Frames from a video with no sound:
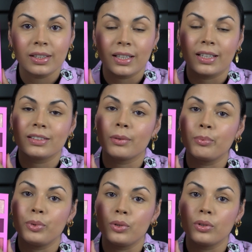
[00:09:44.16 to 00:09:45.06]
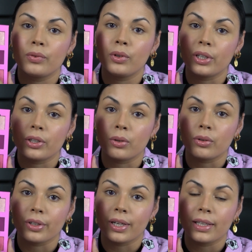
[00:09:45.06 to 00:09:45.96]
It is a beautiful inner
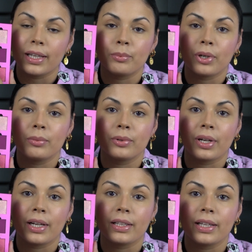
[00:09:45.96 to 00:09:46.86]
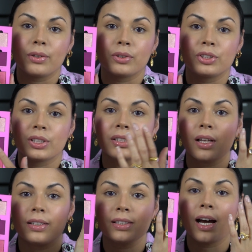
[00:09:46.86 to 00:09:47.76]
corner highlight, brow bone highlight, or
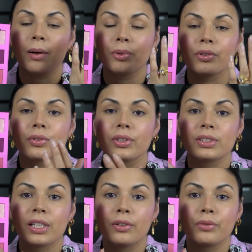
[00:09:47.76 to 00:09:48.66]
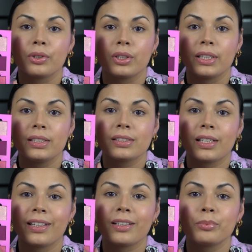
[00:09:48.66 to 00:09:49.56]
just a topper for the center of your lids,
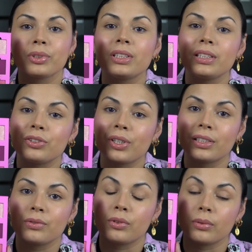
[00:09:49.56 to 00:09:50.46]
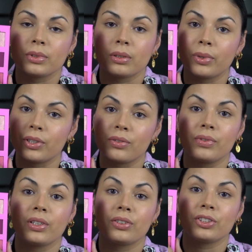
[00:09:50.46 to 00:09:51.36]
and it completely transforms a bunch of
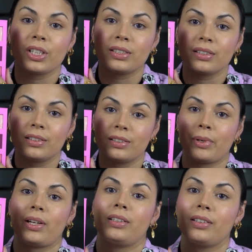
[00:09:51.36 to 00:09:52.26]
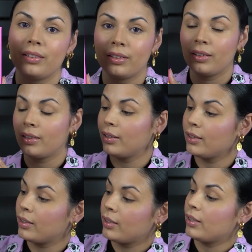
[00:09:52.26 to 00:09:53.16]
the other shades in this palette.
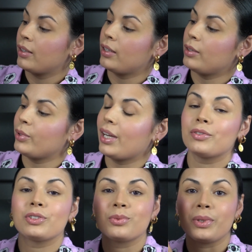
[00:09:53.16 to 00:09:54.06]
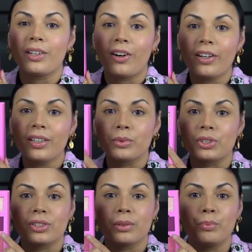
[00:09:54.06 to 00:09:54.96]
And we have Sweetheart,
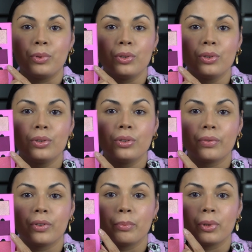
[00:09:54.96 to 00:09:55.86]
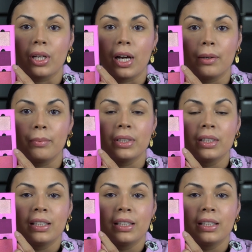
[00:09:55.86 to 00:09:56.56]
which is a beautiful plum.